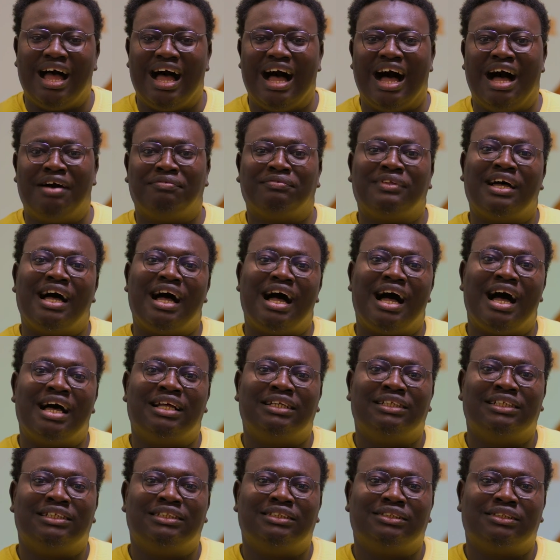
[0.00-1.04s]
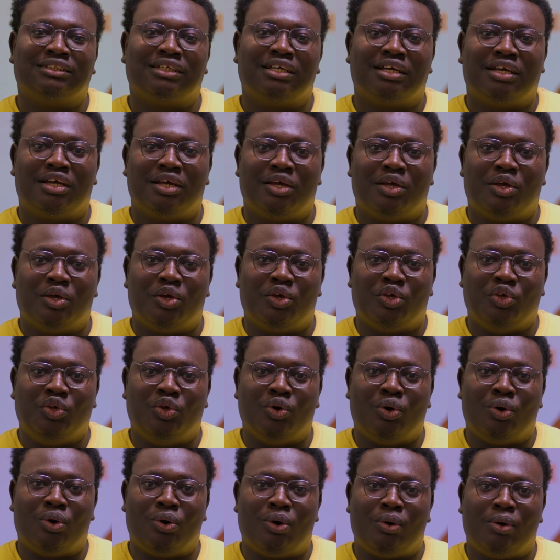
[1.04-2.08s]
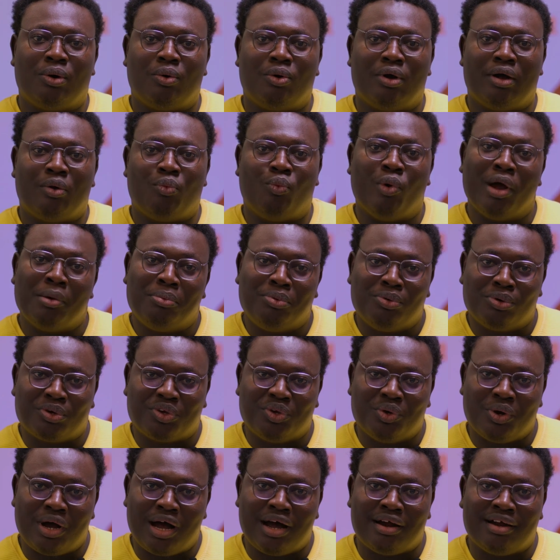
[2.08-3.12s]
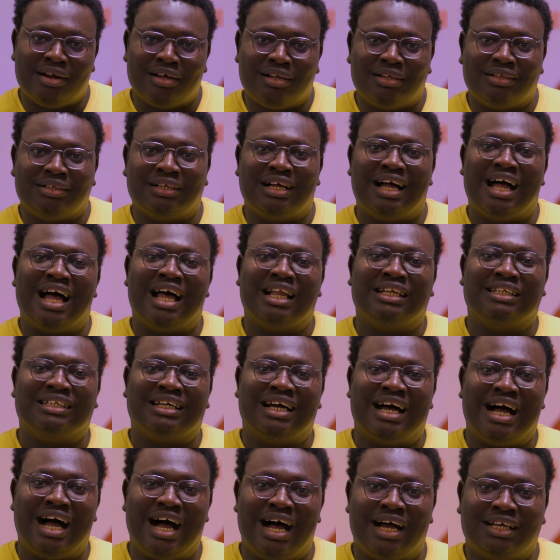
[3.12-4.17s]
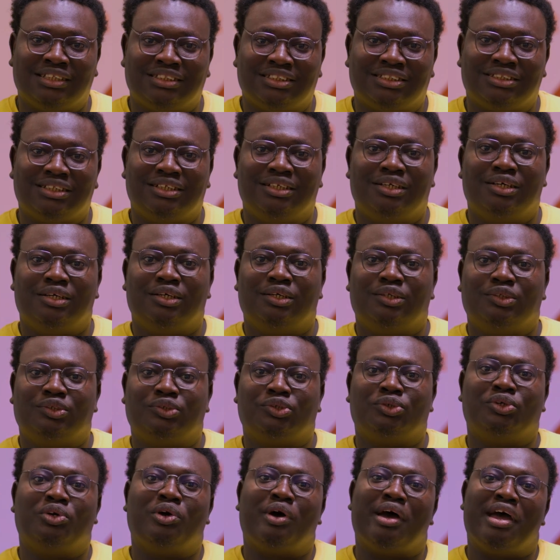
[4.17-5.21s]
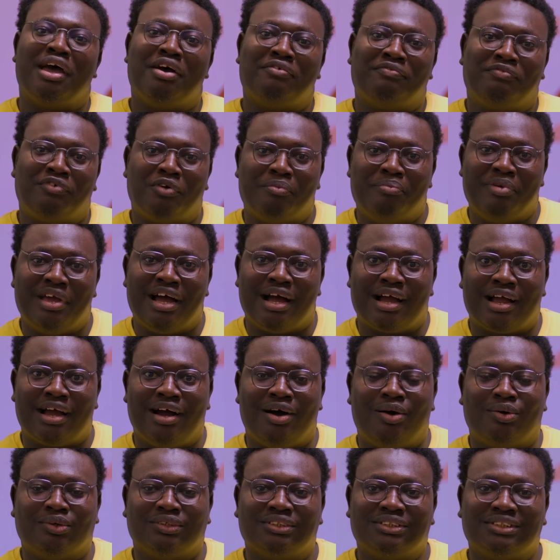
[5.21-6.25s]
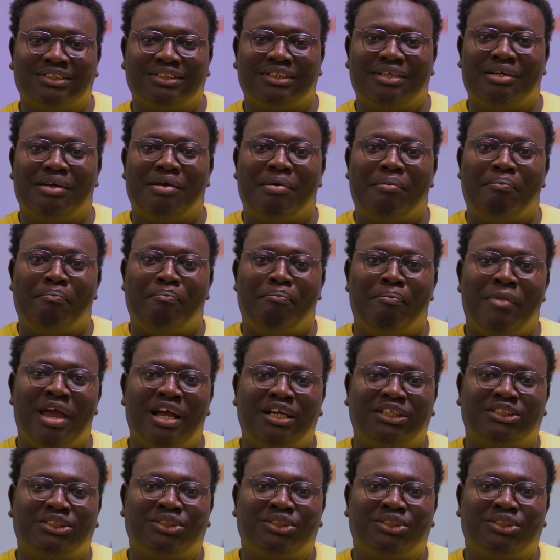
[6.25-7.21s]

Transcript: After adding your webhook URL and the hash to your F4B account, make